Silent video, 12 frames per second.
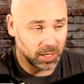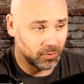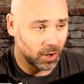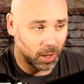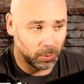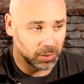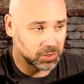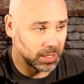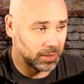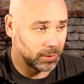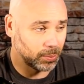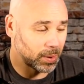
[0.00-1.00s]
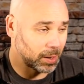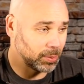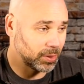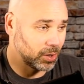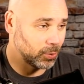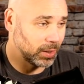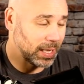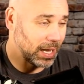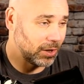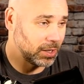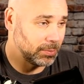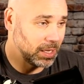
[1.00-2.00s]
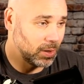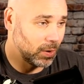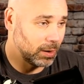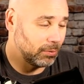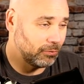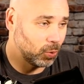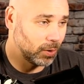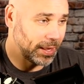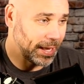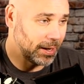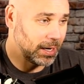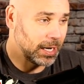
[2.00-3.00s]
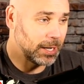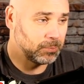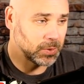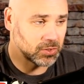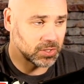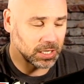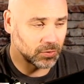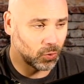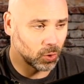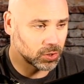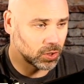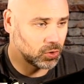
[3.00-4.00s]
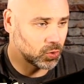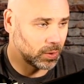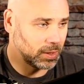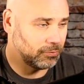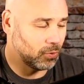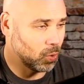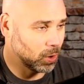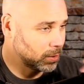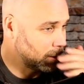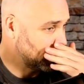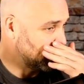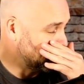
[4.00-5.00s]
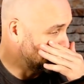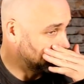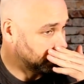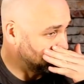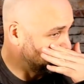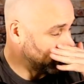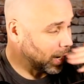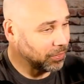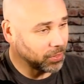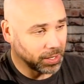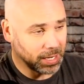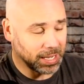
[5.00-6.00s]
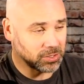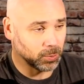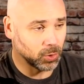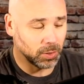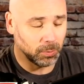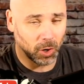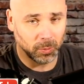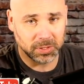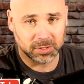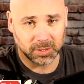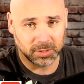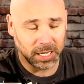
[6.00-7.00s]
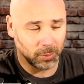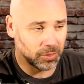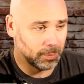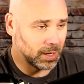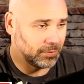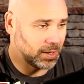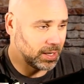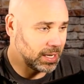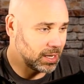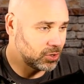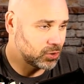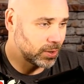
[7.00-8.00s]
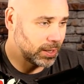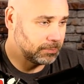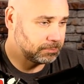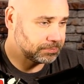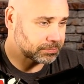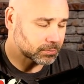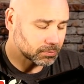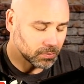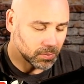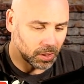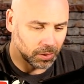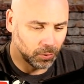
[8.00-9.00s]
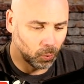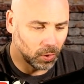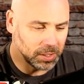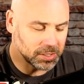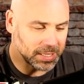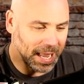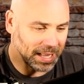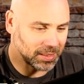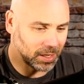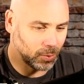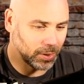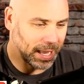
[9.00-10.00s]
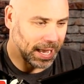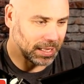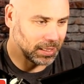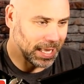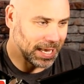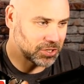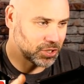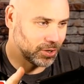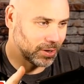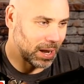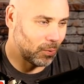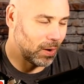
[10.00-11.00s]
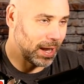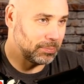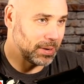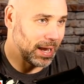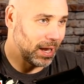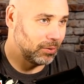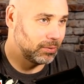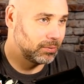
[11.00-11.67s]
Caldwell said they were probably going to rely on him anyway before that. 6'4", 224. I thought he had some good moments, dealt with a bit of a knee injury. The one sack that he would have had last year got wiped out.